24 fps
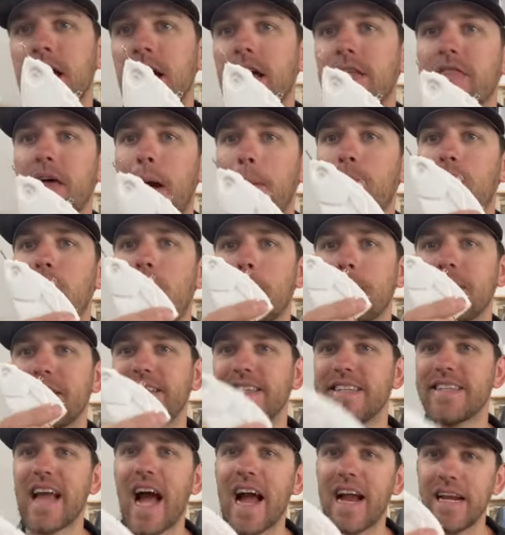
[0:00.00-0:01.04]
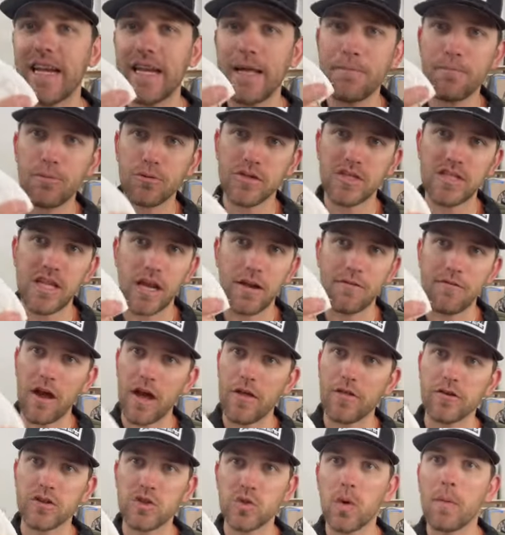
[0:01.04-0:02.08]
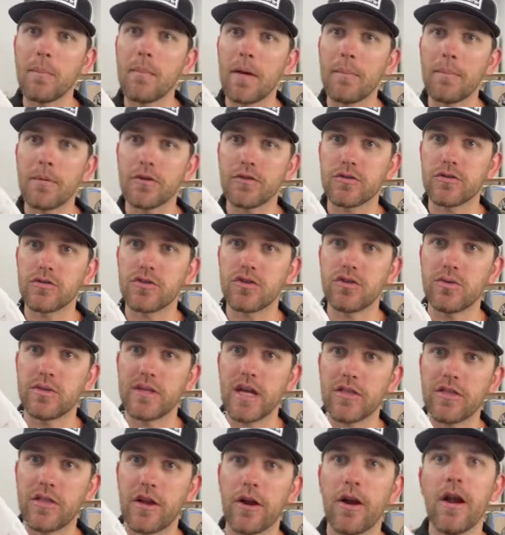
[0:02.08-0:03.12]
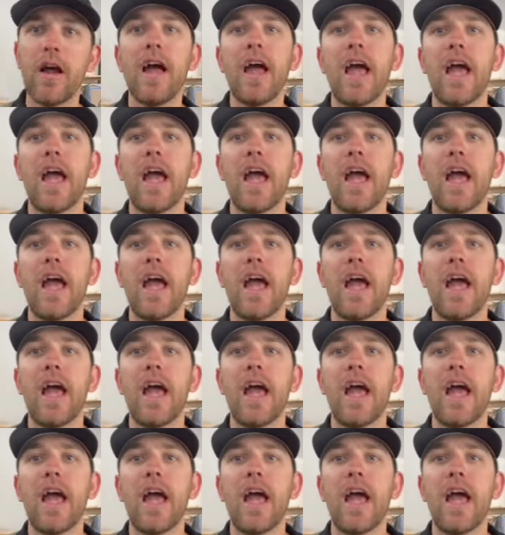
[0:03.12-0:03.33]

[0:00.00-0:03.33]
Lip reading: that probably 90% of other swim bait builders use out there.